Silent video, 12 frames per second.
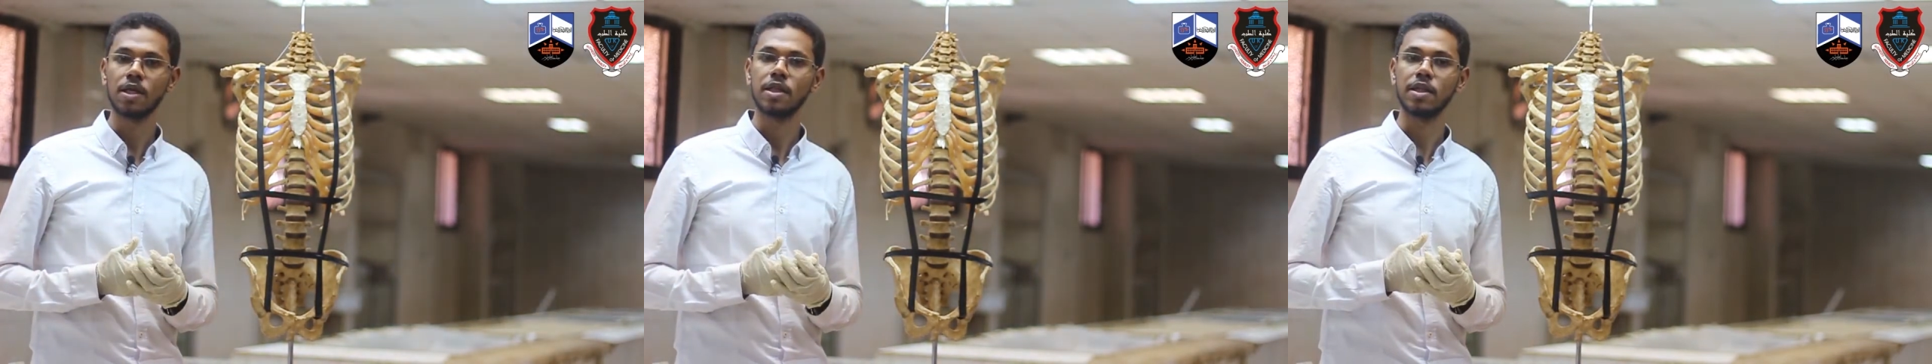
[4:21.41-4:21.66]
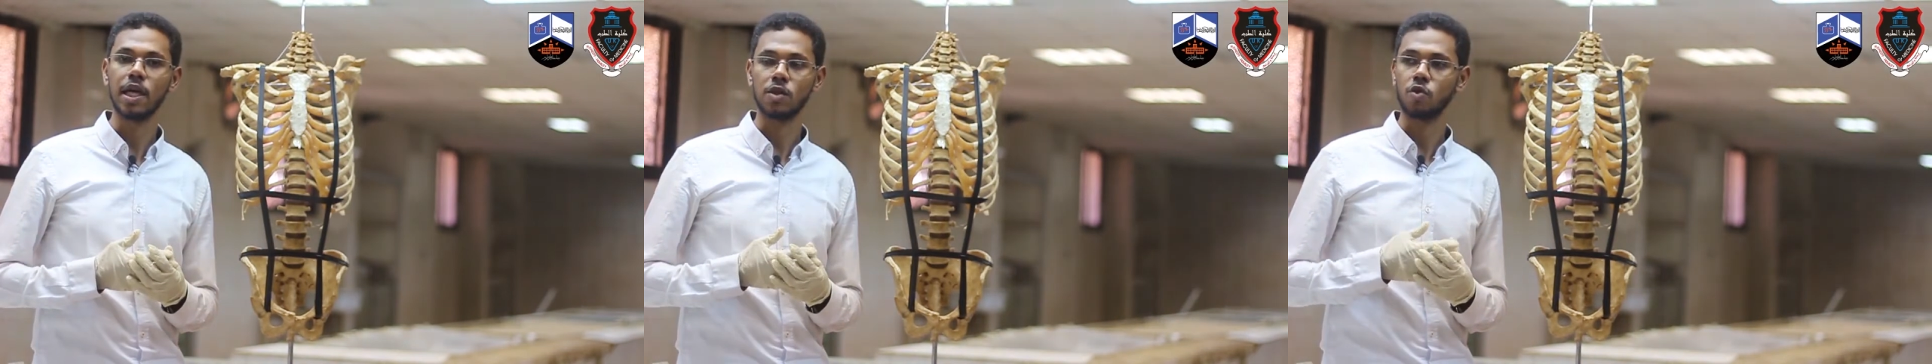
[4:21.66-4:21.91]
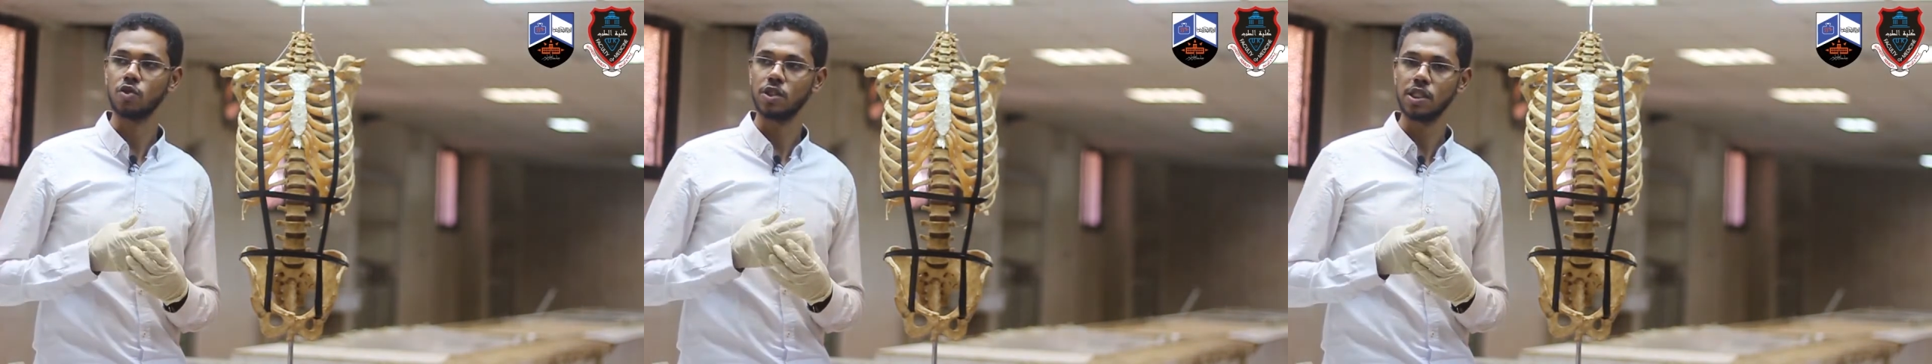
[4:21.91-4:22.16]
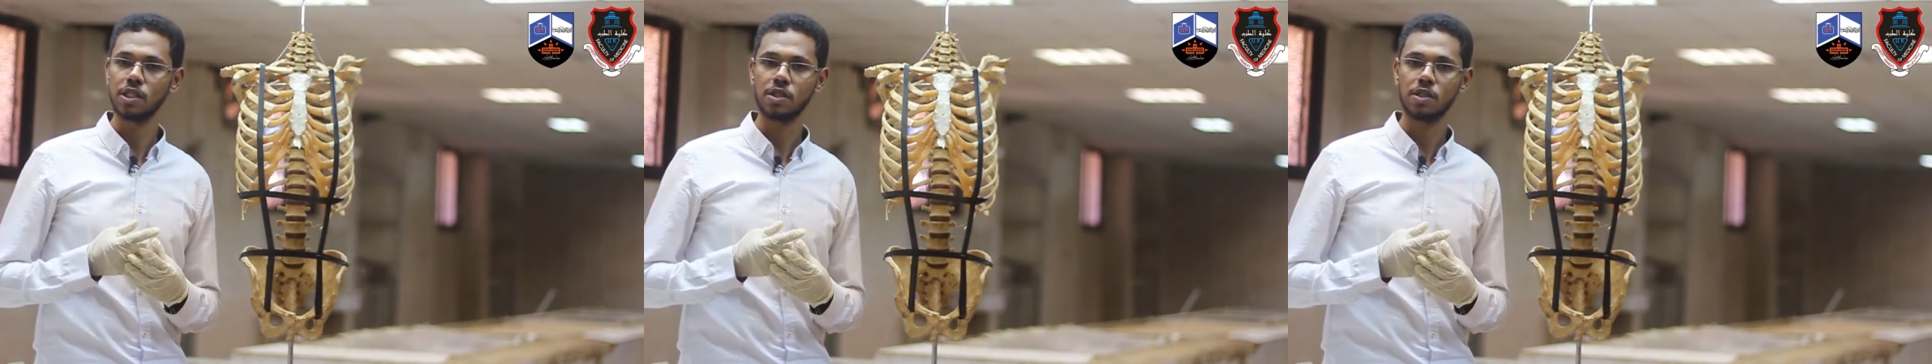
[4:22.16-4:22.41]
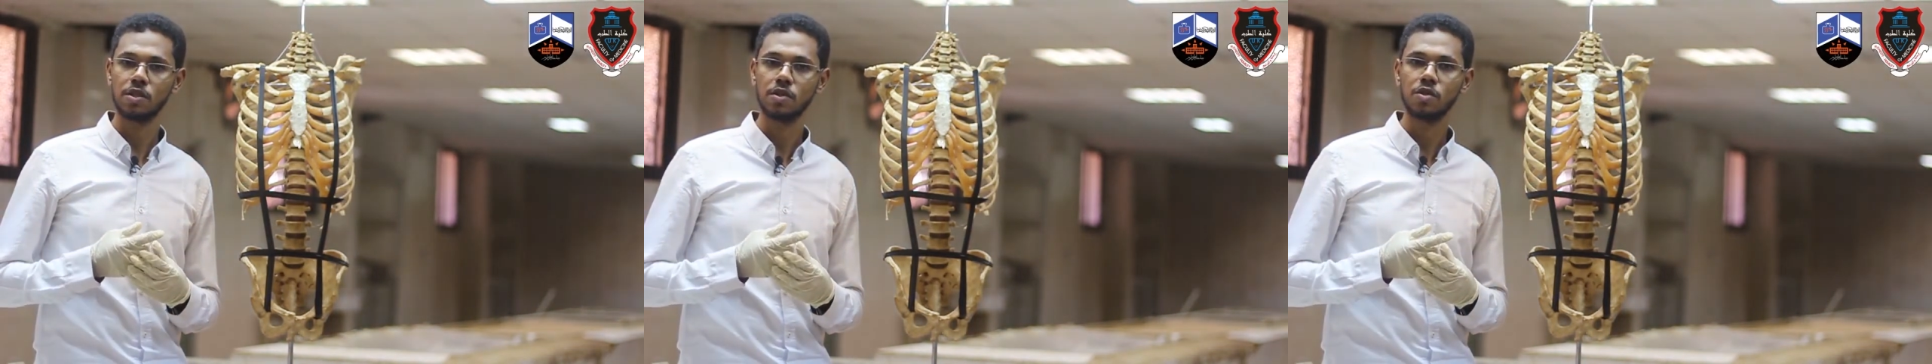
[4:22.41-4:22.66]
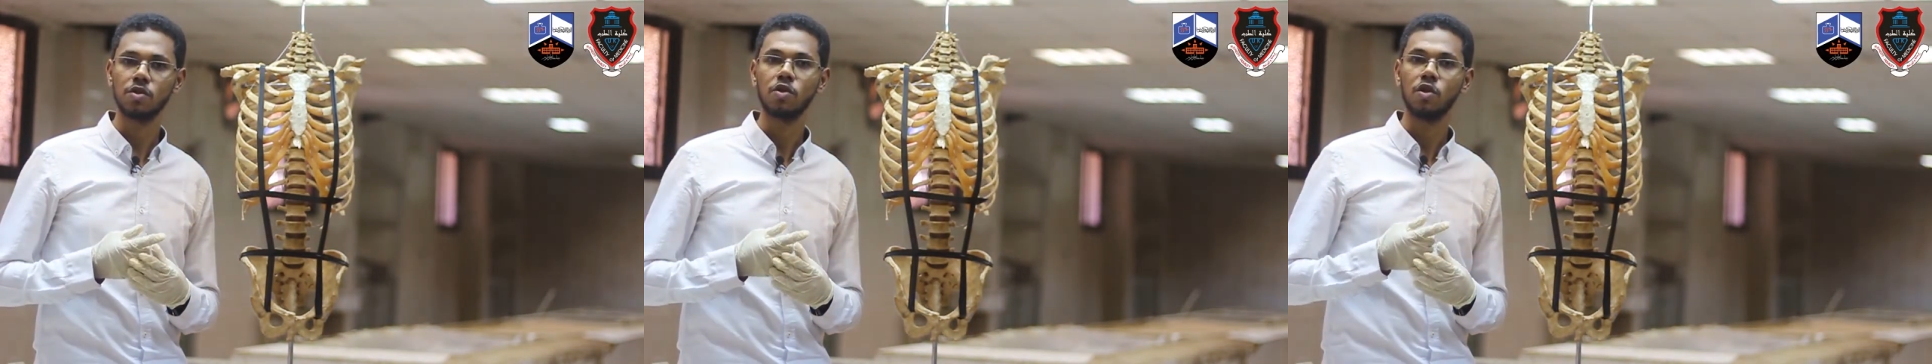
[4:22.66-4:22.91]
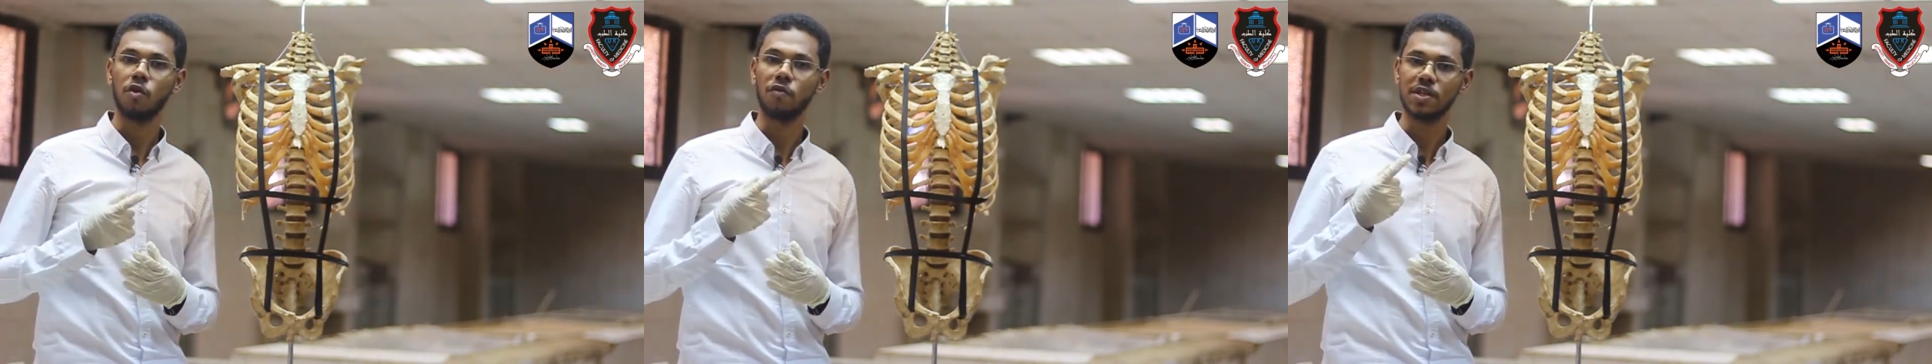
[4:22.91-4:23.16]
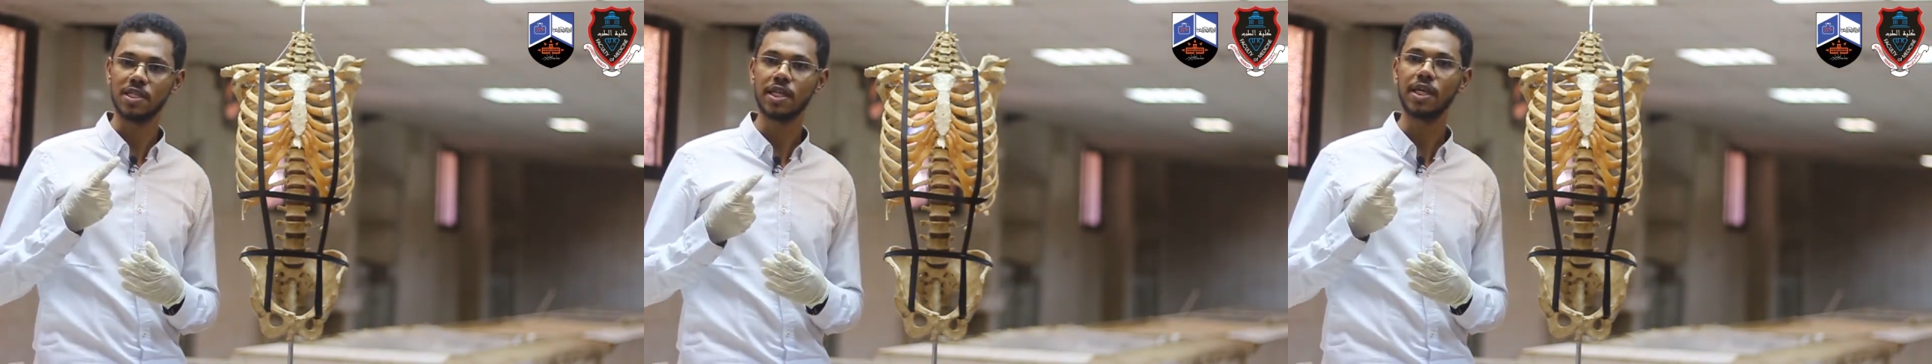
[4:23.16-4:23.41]
that consists
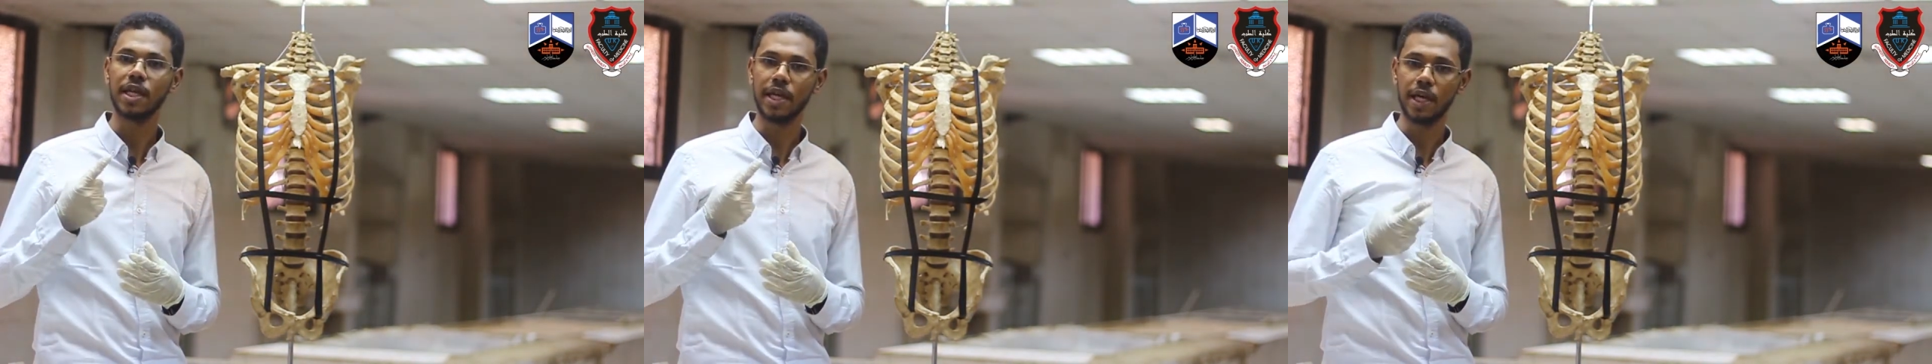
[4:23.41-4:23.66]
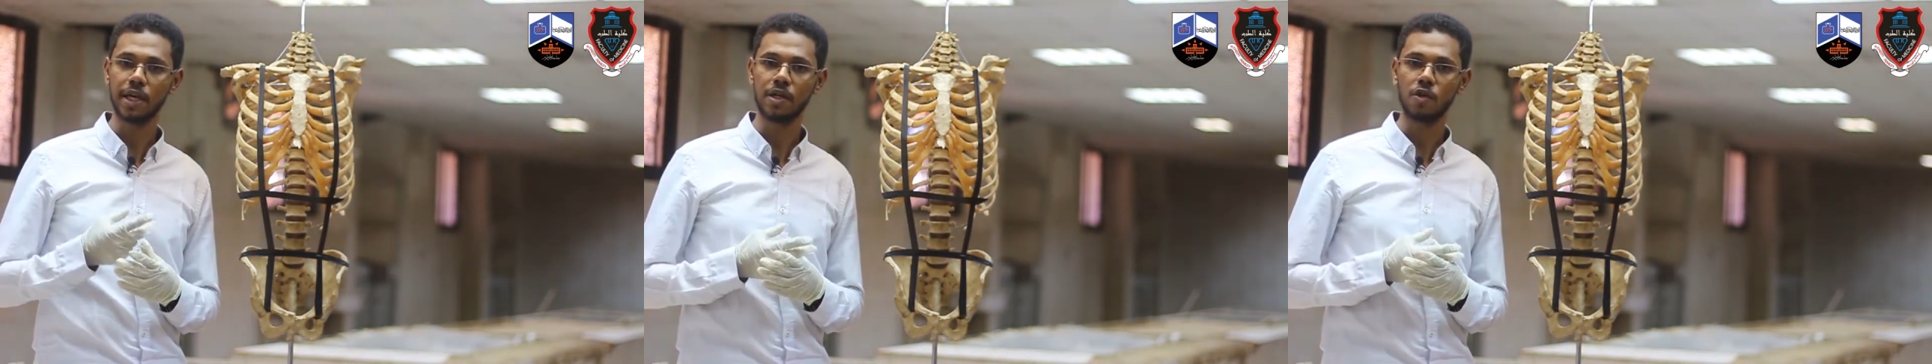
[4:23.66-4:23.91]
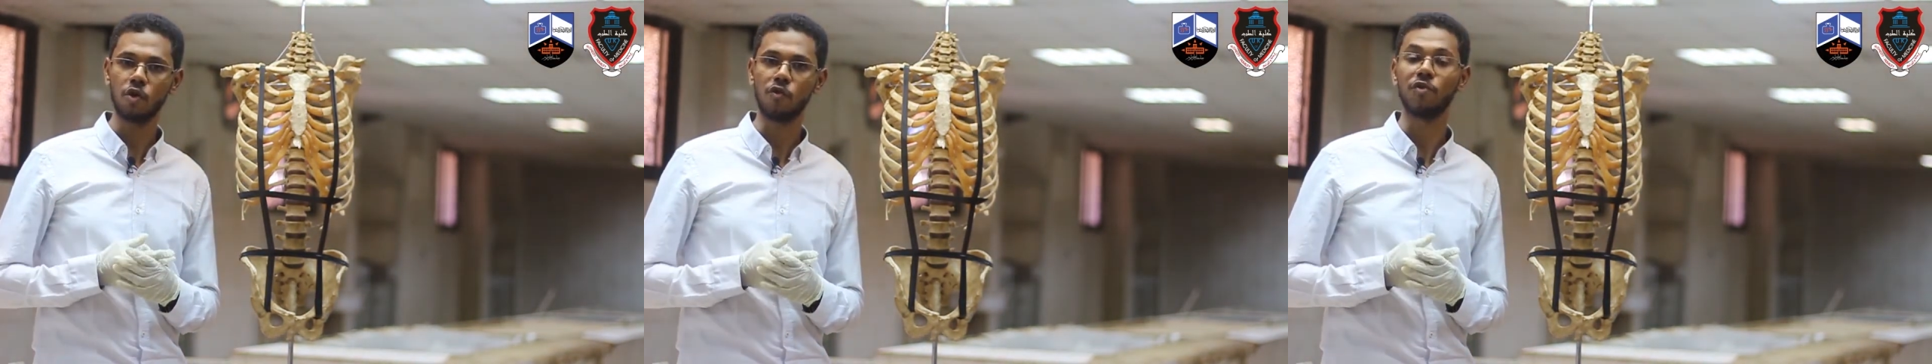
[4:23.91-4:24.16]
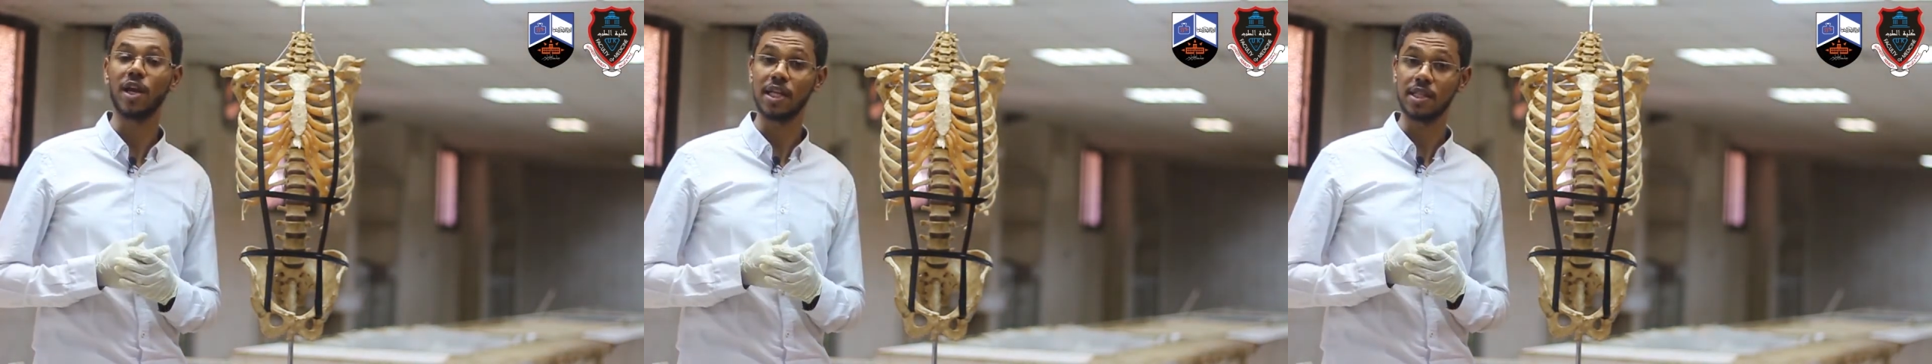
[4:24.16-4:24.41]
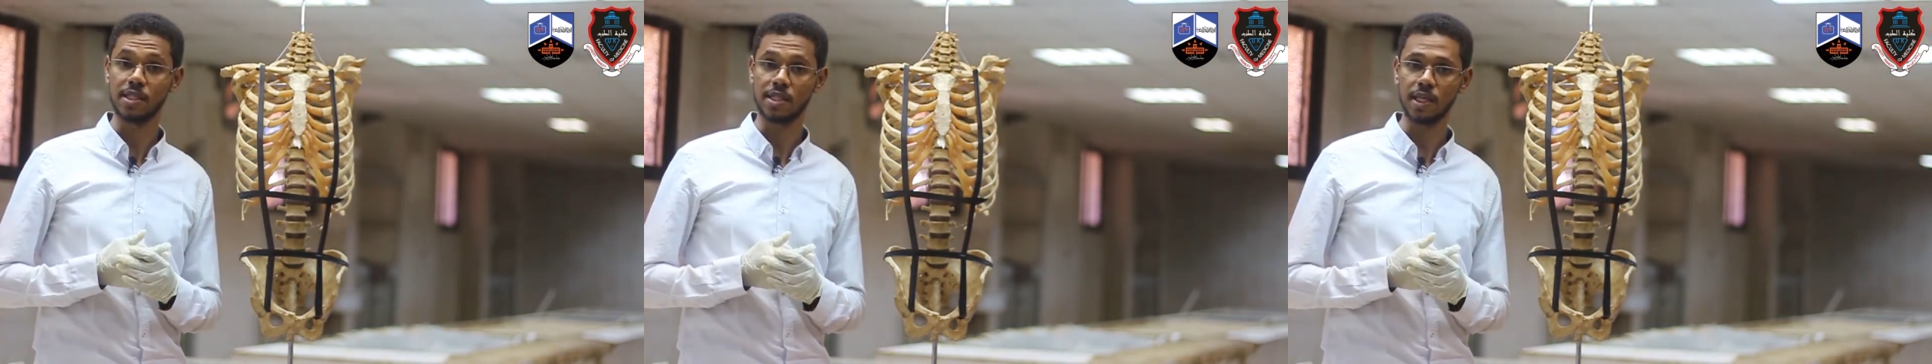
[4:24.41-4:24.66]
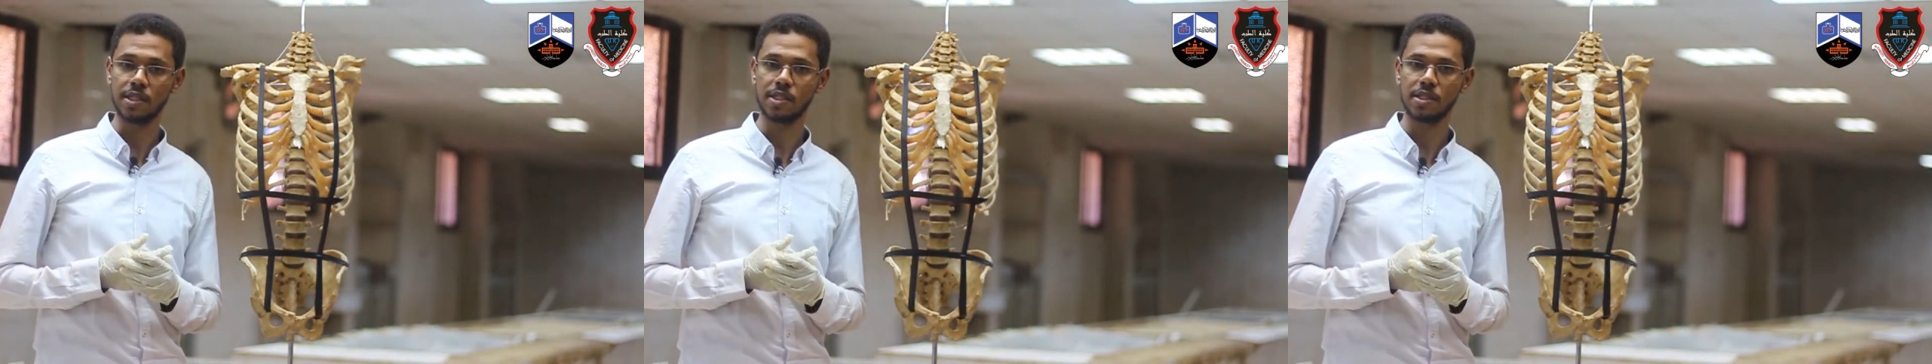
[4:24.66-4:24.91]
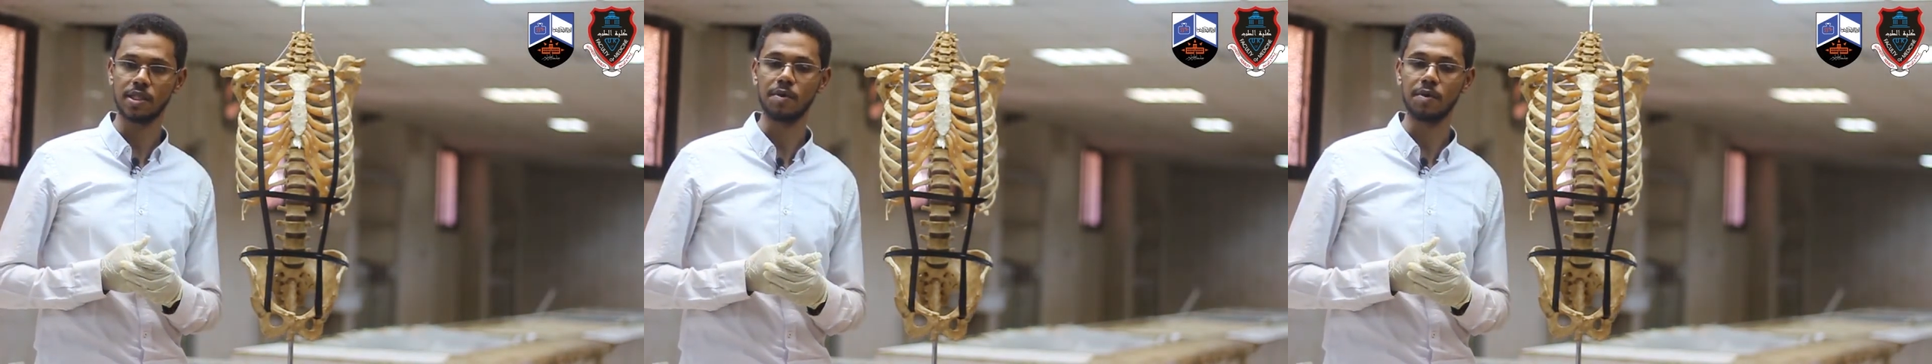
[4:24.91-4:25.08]
of a single layer of flattened cells,